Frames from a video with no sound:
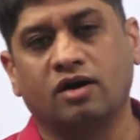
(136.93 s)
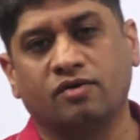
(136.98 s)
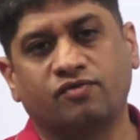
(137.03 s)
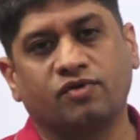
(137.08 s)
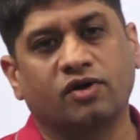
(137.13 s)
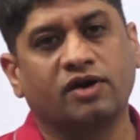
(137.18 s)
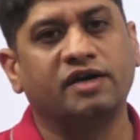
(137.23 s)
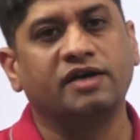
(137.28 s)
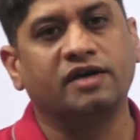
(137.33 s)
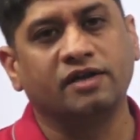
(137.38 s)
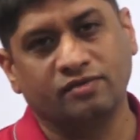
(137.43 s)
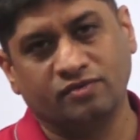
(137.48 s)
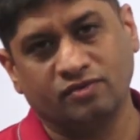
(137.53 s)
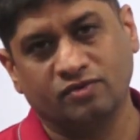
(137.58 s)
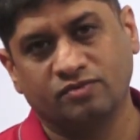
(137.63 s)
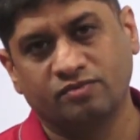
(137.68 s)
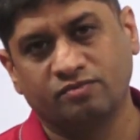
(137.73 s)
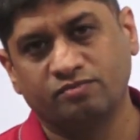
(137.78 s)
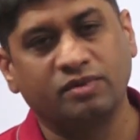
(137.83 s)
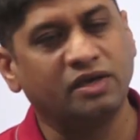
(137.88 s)
for interview,
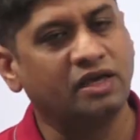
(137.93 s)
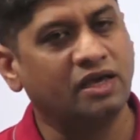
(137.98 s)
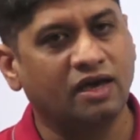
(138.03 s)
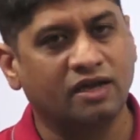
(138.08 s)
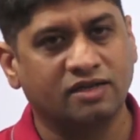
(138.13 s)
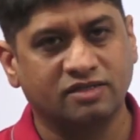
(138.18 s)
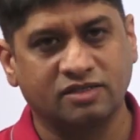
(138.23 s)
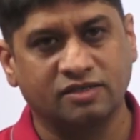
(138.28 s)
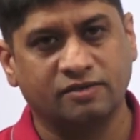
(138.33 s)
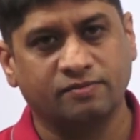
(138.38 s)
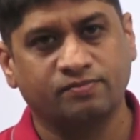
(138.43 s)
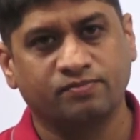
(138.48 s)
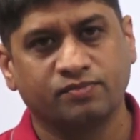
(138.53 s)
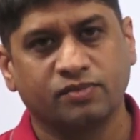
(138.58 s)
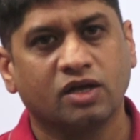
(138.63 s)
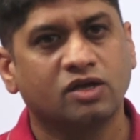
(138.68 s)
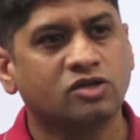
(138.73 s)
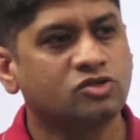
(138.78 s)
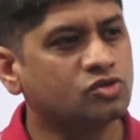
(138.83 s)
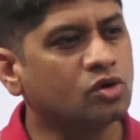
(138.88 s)
BARC.
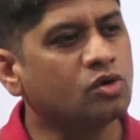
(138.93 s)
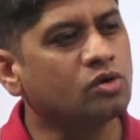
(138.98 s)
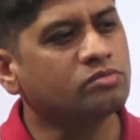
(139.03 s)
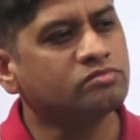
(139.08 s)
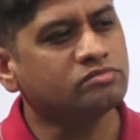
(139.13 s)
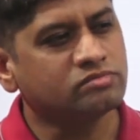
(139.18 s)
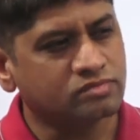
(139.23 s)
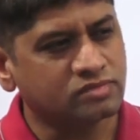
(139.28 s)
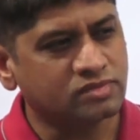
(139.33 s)
So